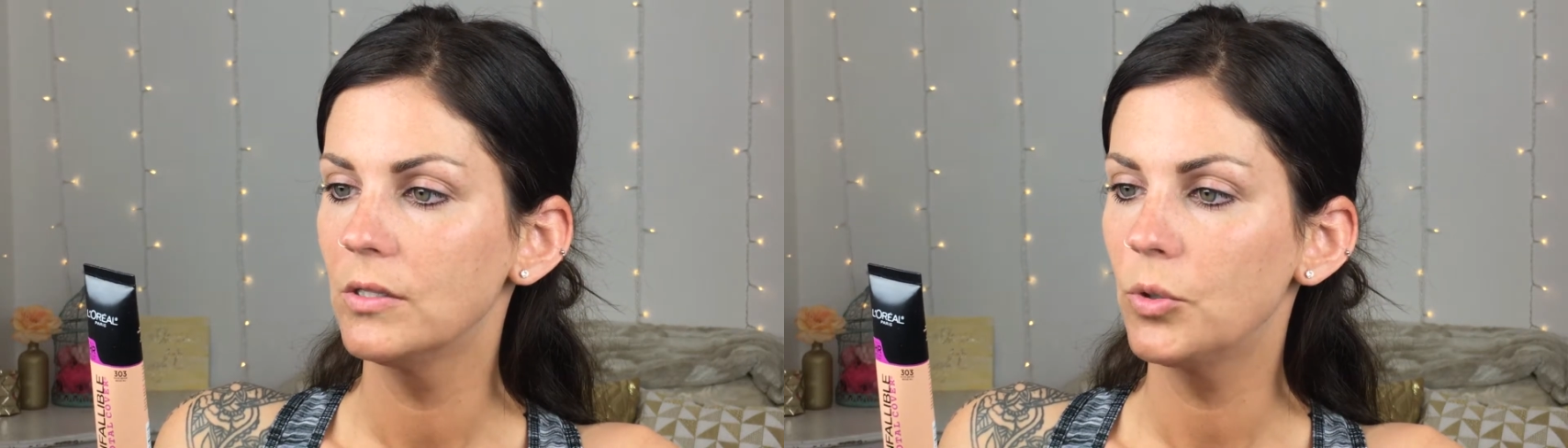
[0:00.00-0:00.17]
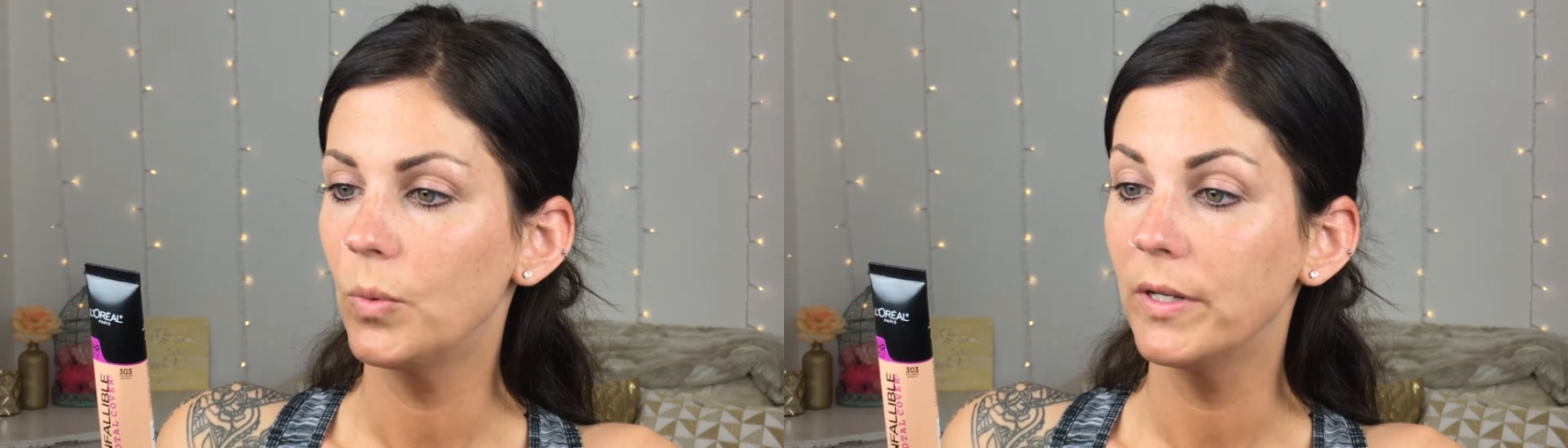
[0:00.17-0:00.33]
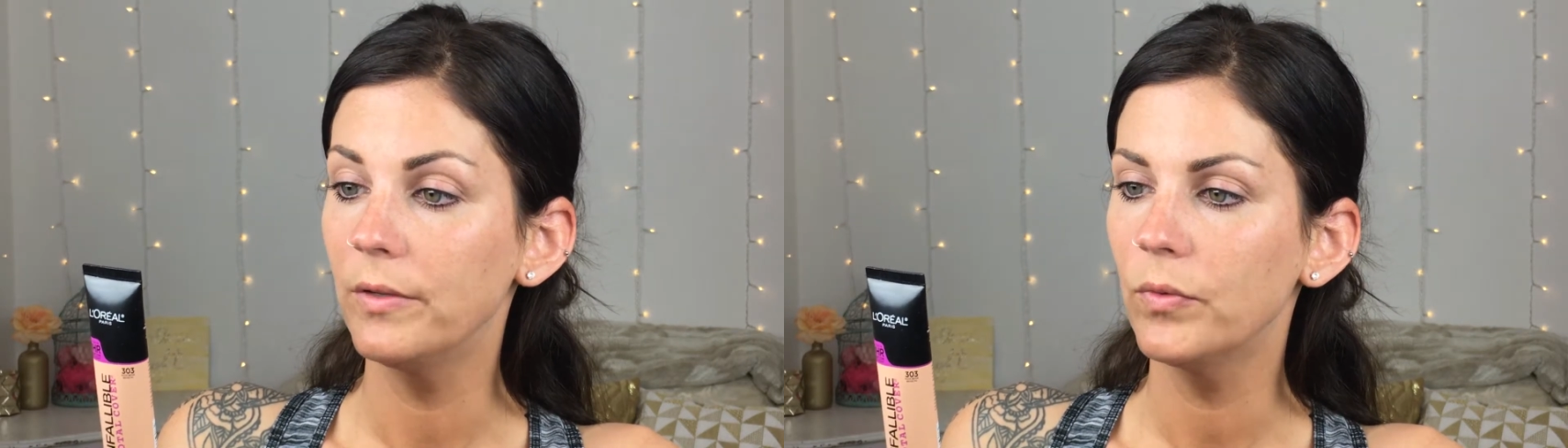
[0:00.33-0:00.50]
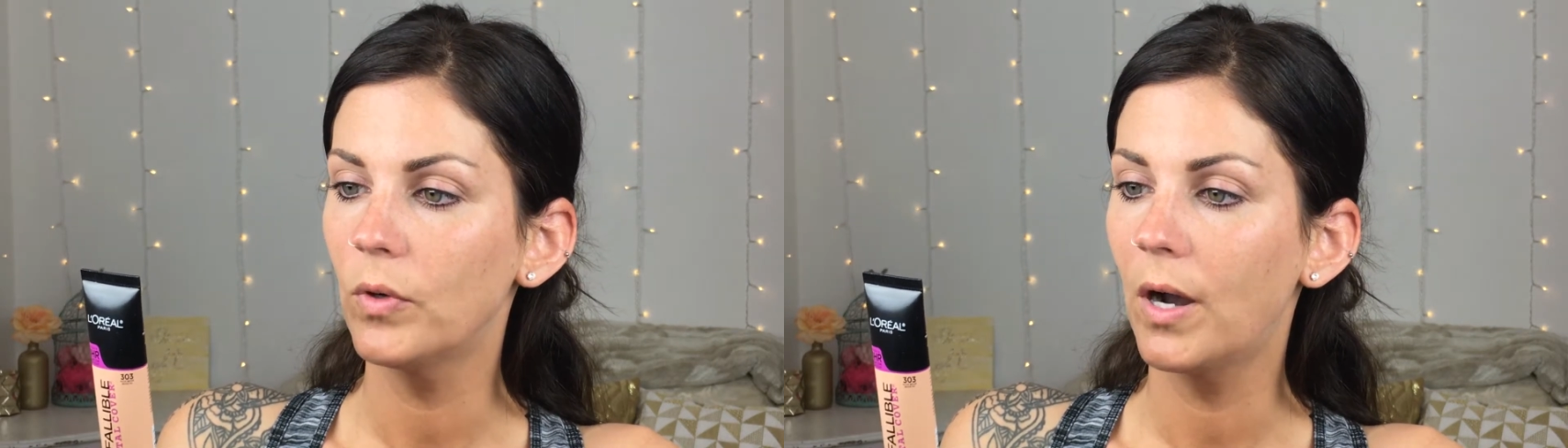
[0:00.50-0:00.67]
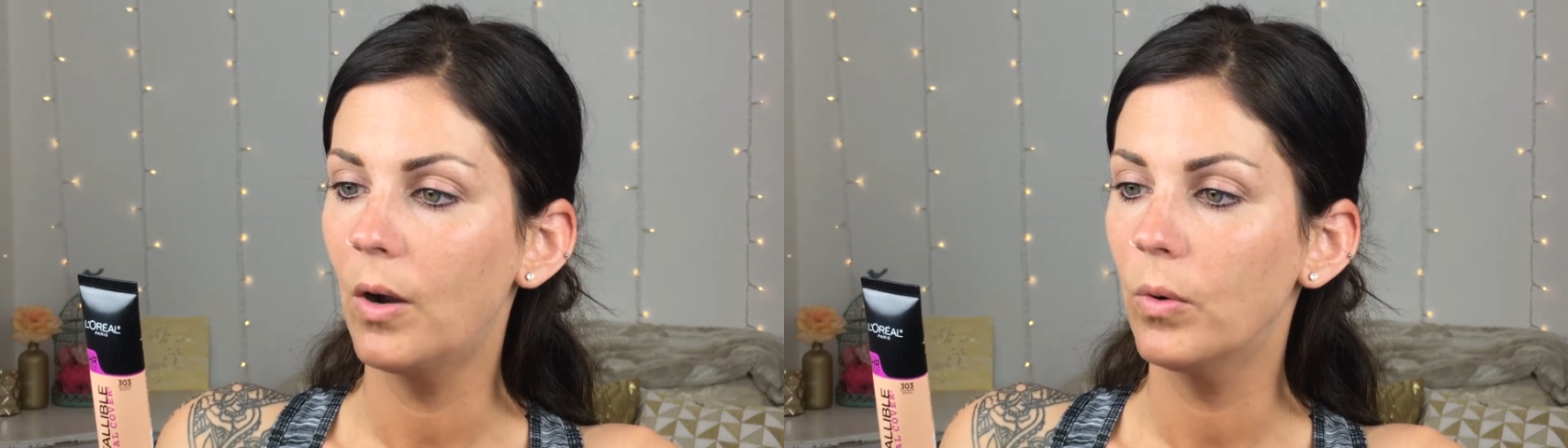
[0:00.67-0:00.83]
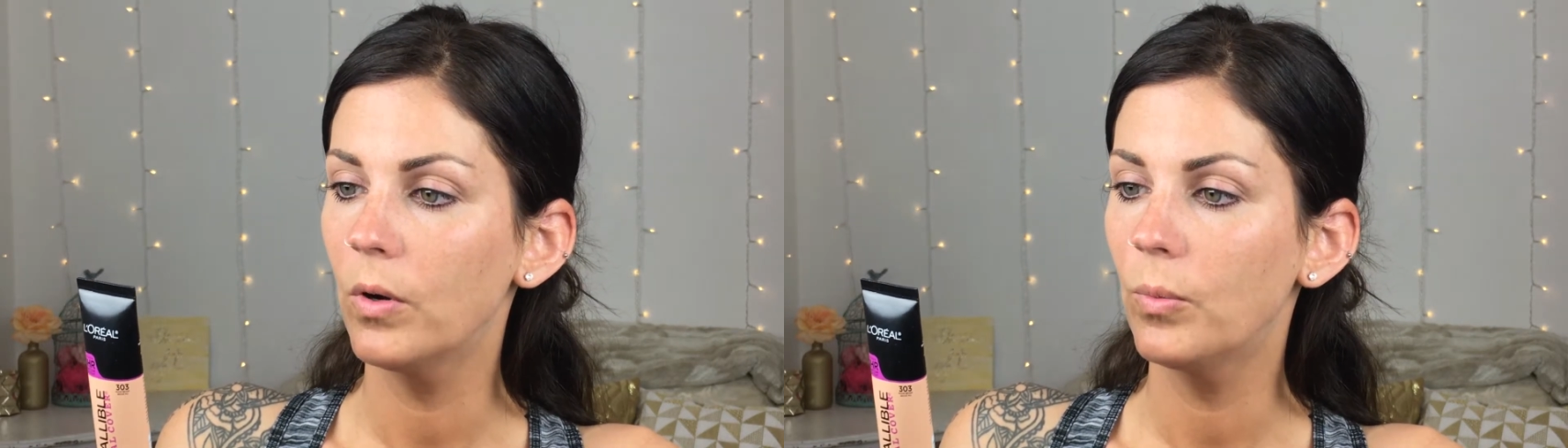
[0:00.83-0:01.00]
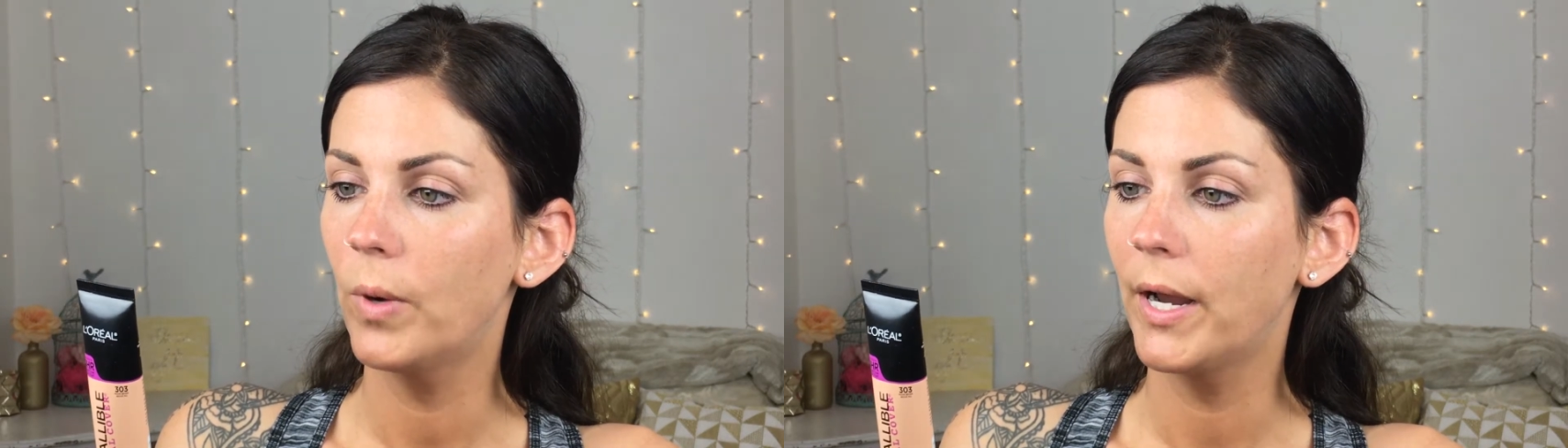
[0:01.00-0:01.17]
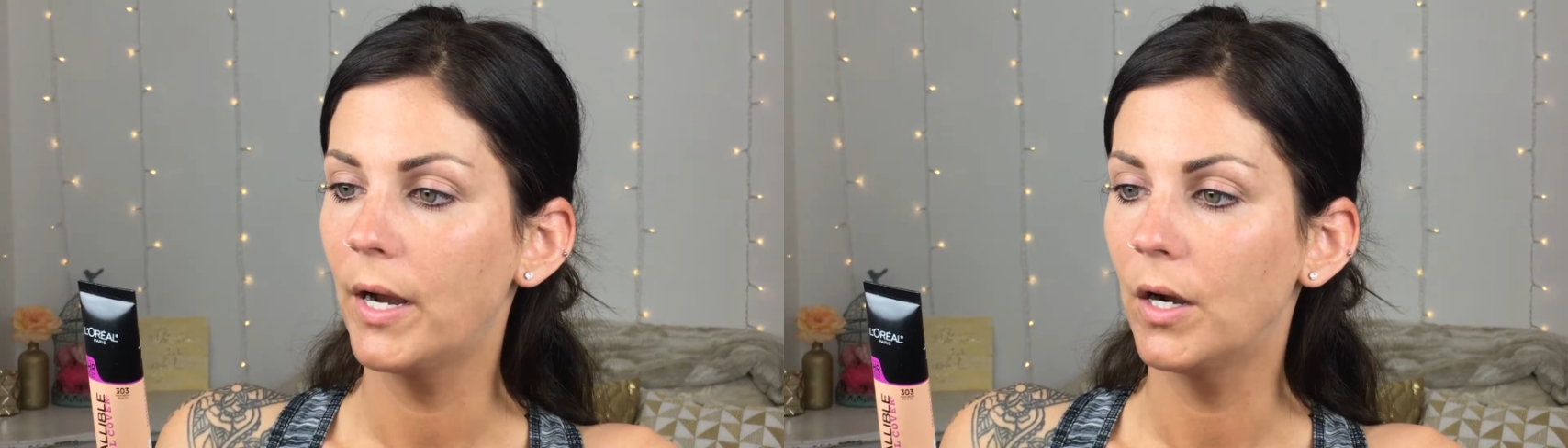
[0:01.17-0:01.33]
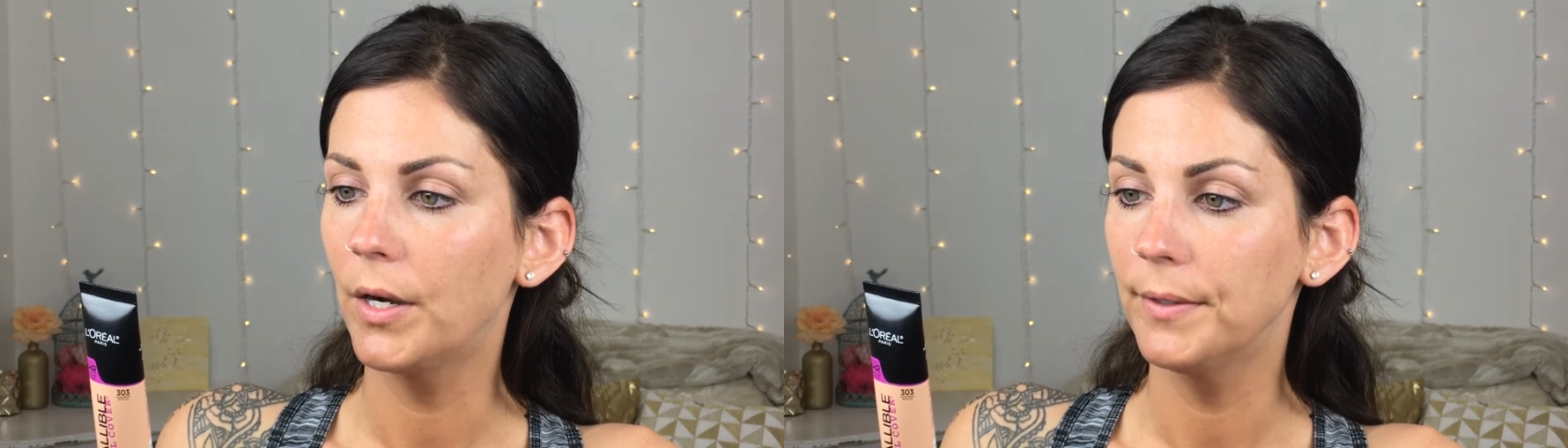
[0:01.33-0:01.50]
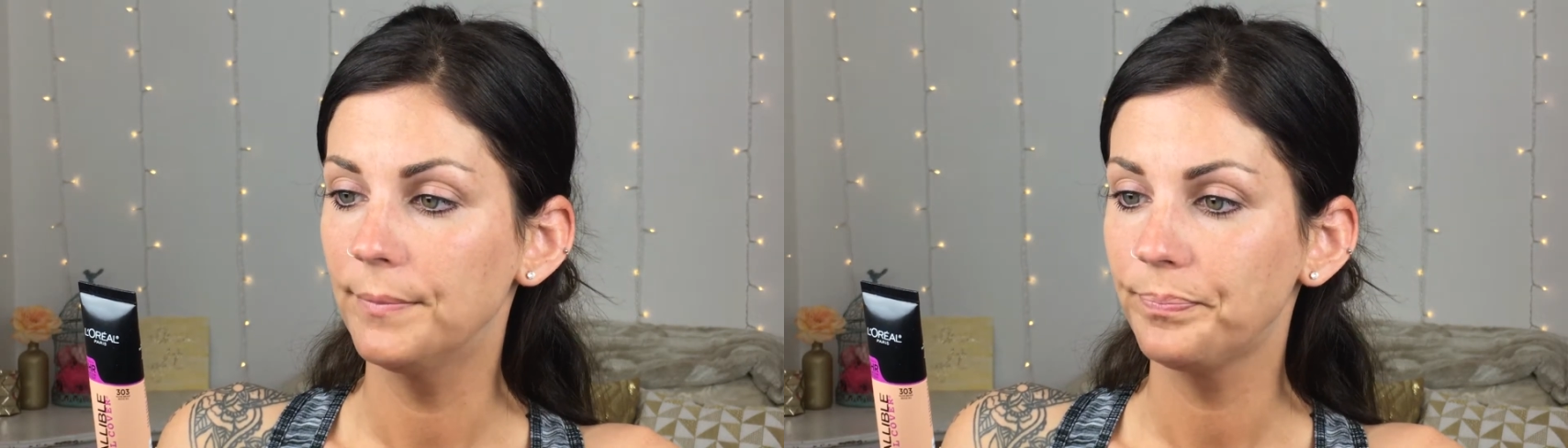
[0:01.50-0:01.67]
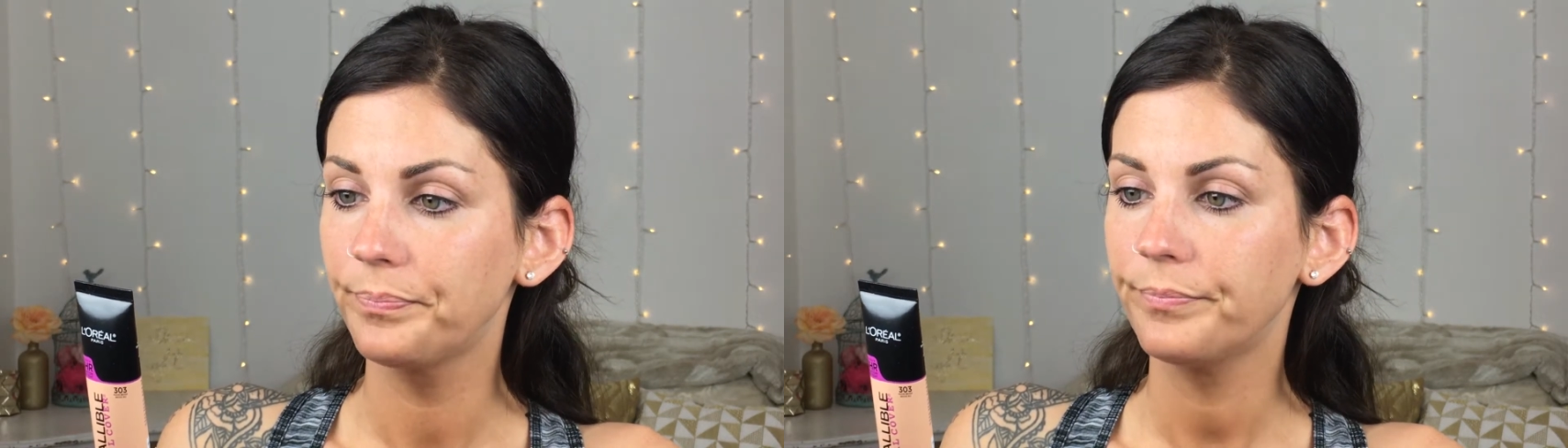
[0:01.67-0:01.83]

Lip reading: 24-hour wear,